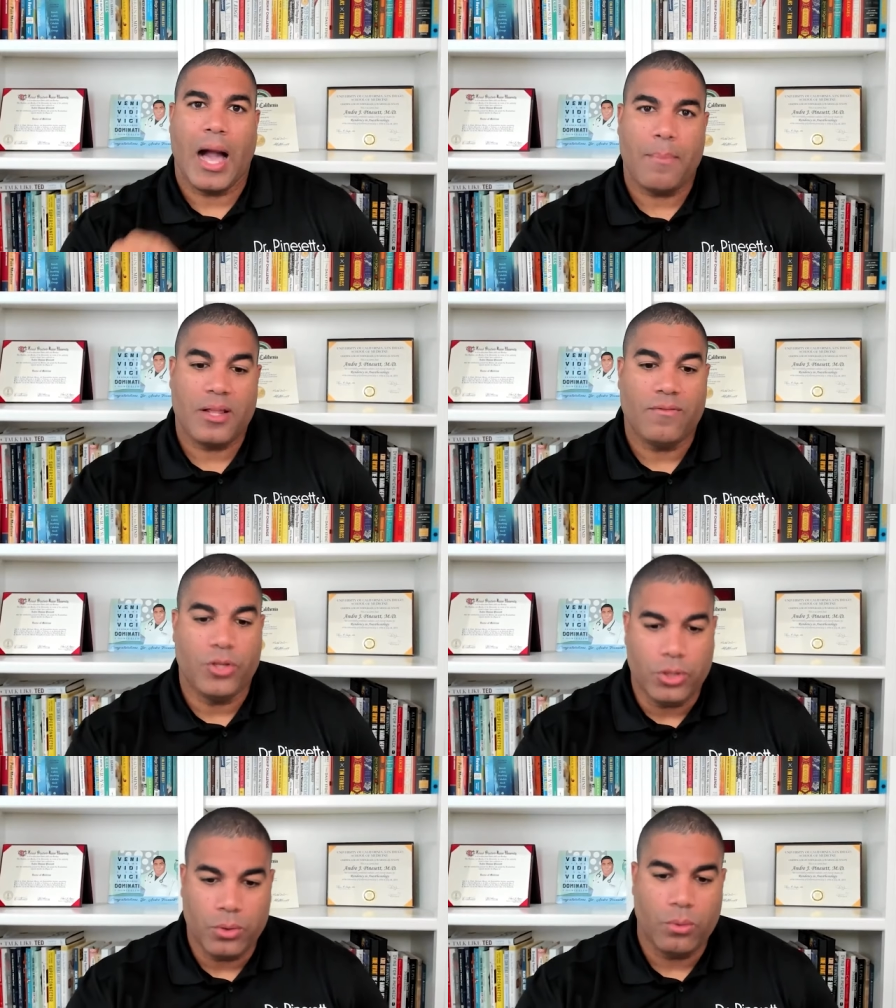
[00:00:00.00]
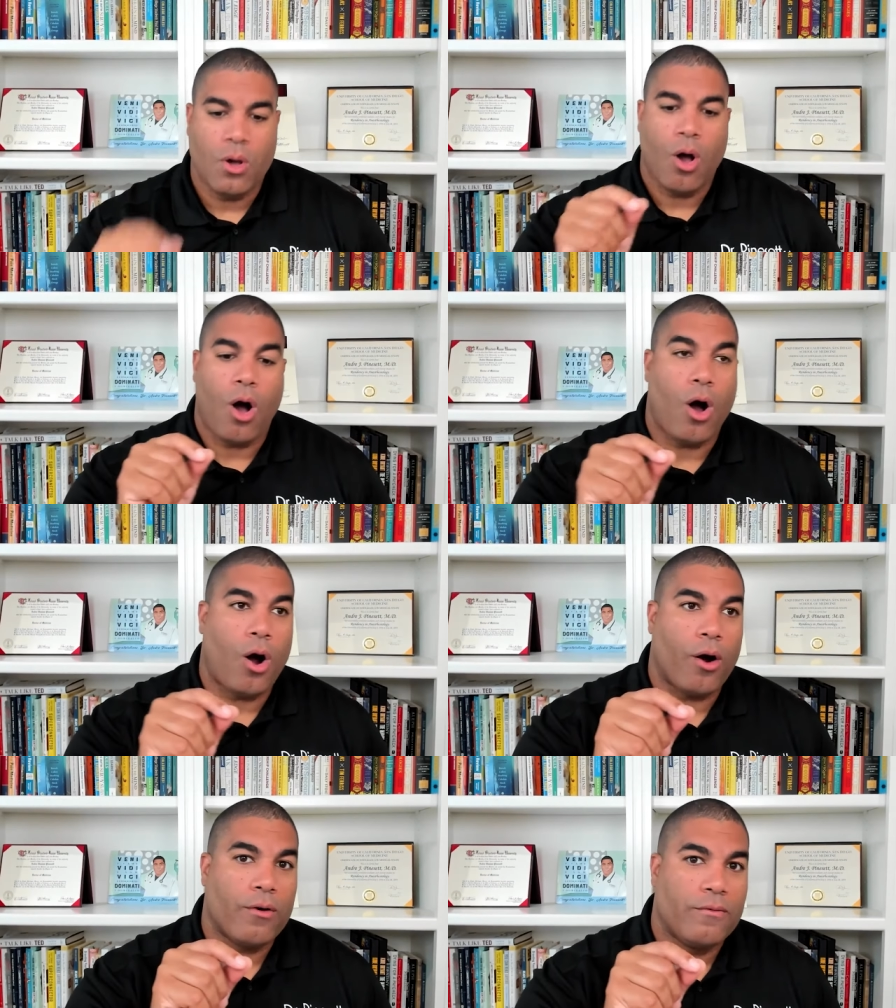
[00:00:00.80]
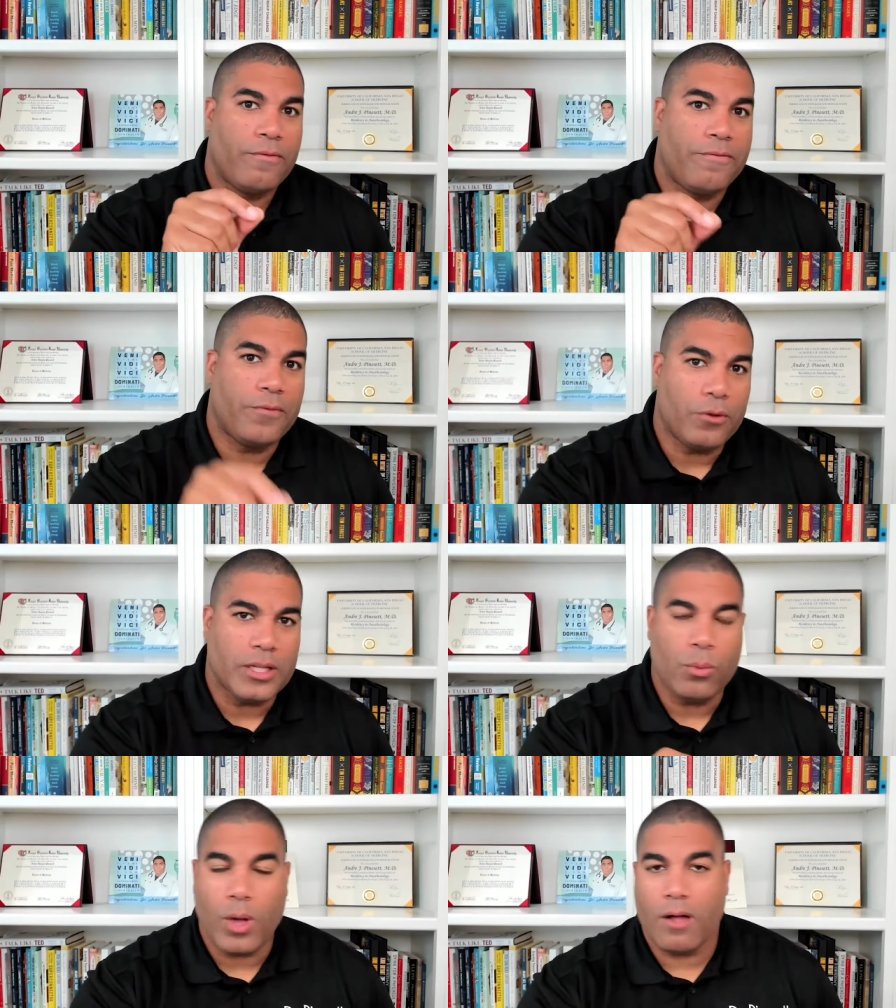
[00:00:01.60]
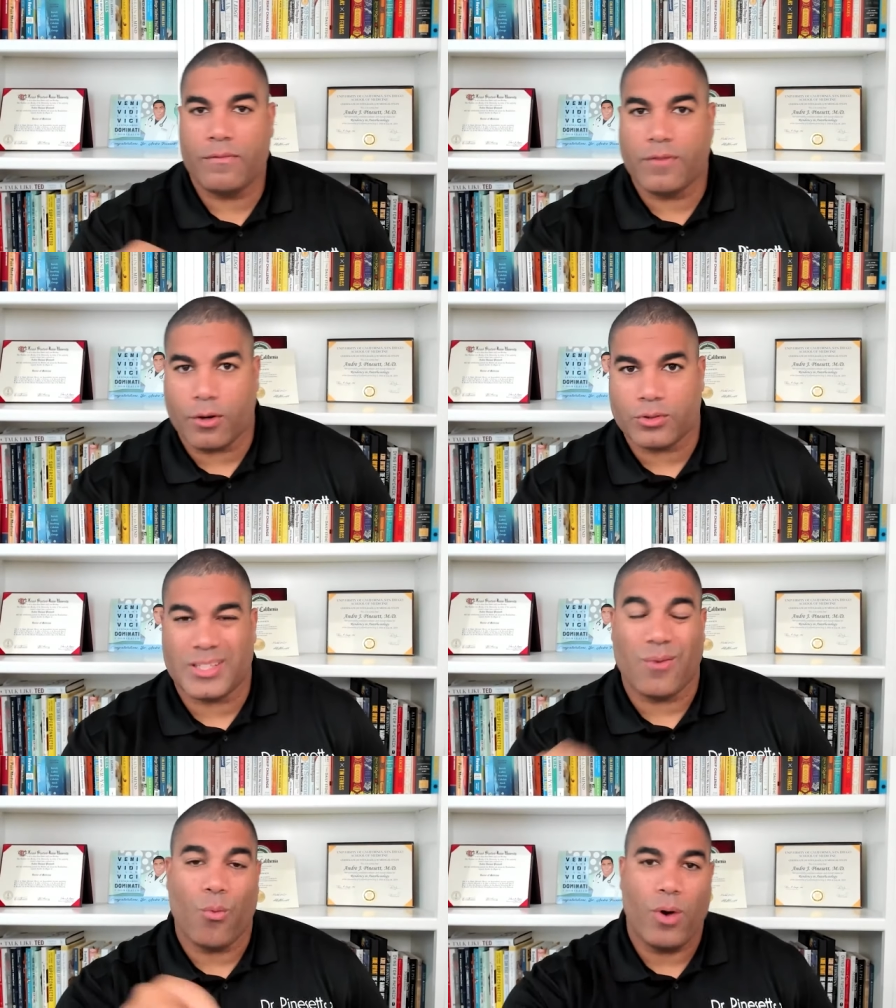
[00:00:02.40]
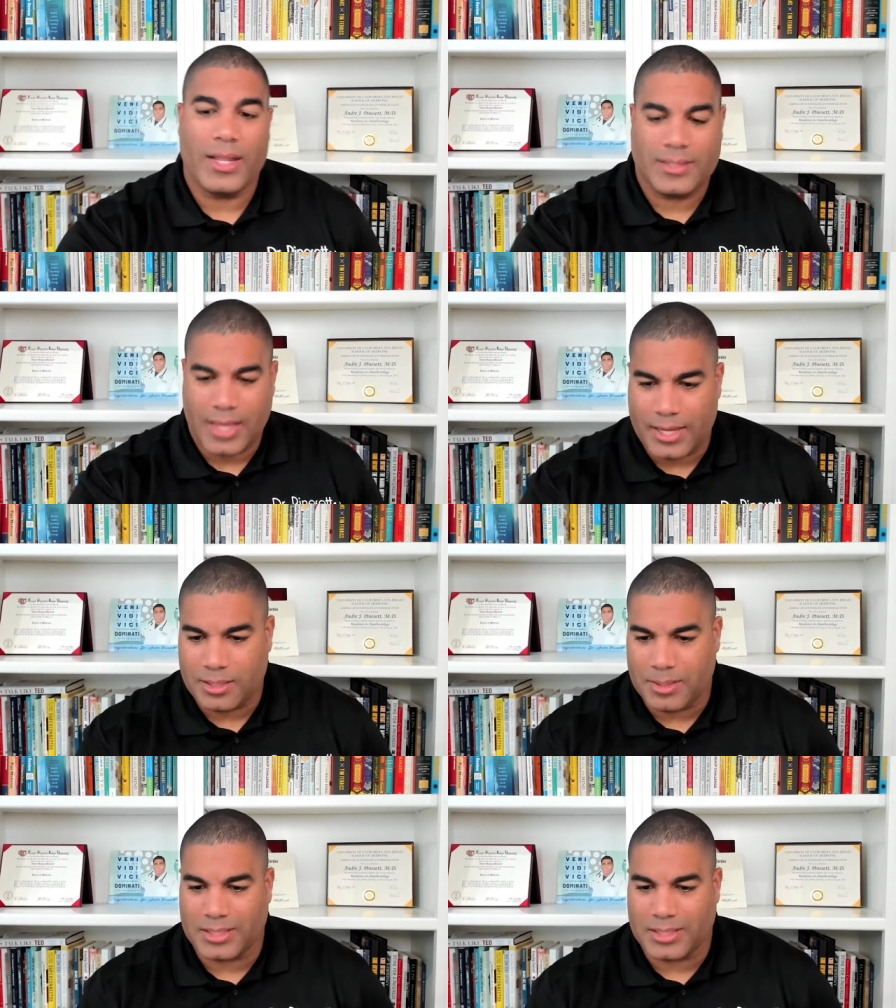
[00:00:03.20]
How many of you are fully well-versed in what it takes